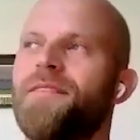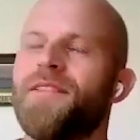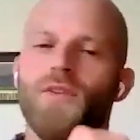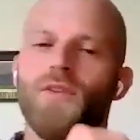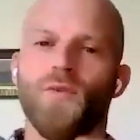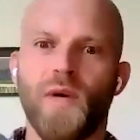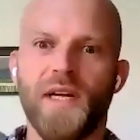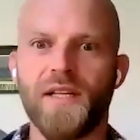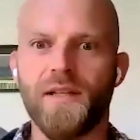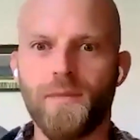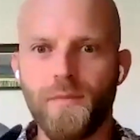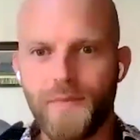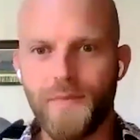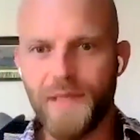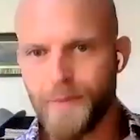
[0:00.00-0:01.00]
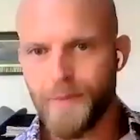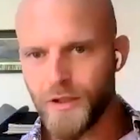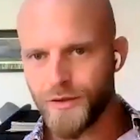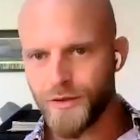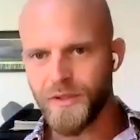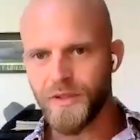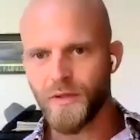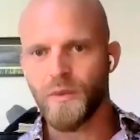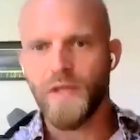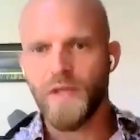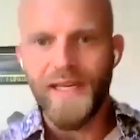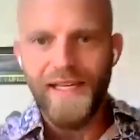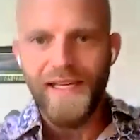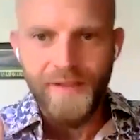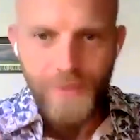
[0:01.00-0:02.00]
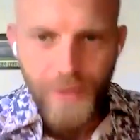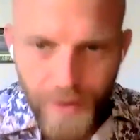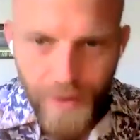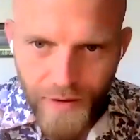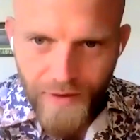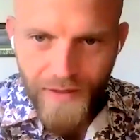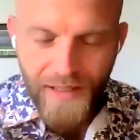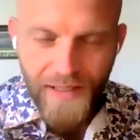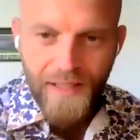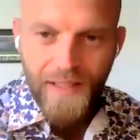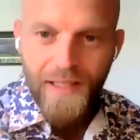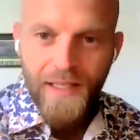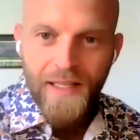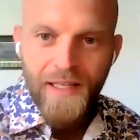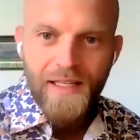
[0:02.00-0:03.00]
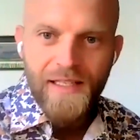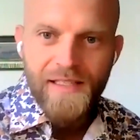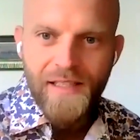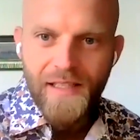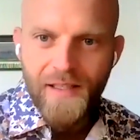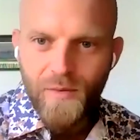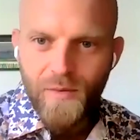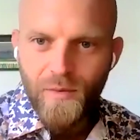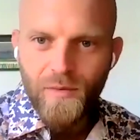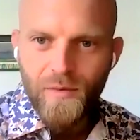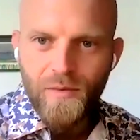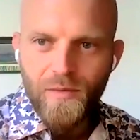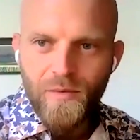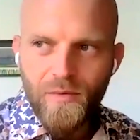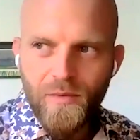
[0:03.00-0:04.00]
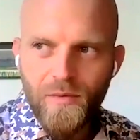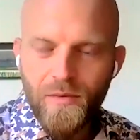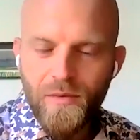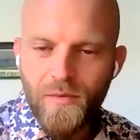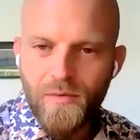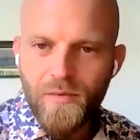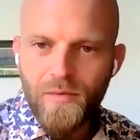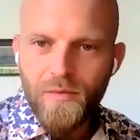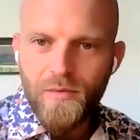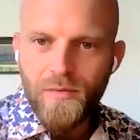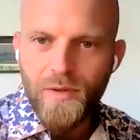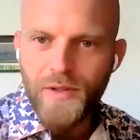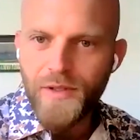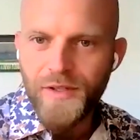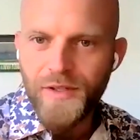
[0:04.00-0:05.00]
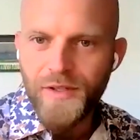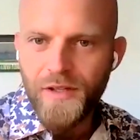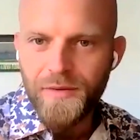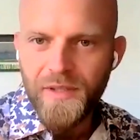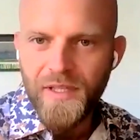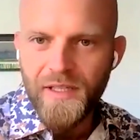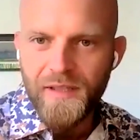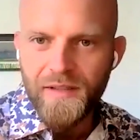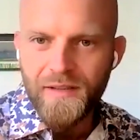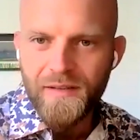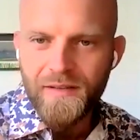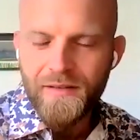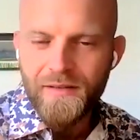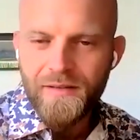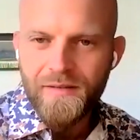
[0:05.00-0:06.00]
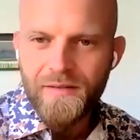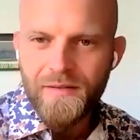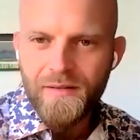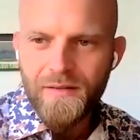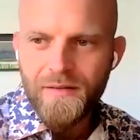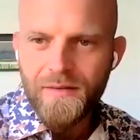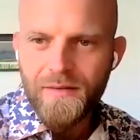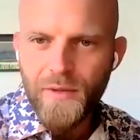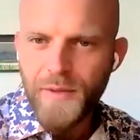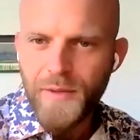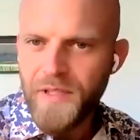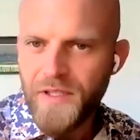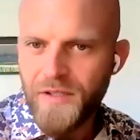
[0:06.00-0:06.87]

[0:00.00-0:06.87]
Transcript: so when people are doing the work internally, it's like, well, you're not doing anything. What do you